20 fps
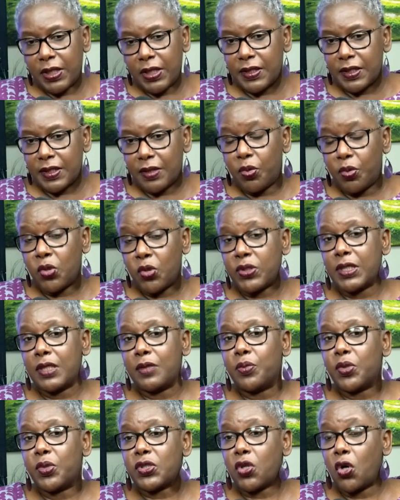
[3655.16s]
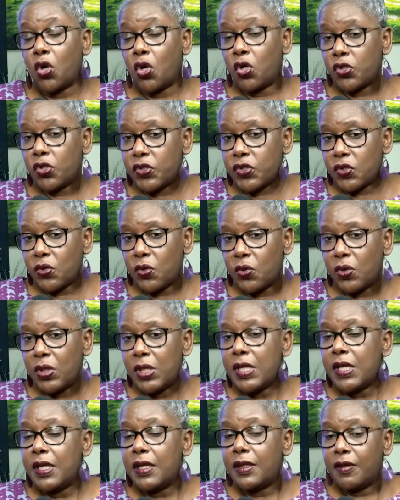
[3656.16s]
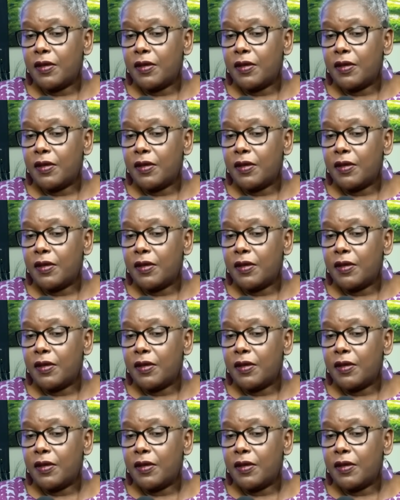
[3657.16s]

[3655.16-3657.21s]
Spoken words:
screening is important, but also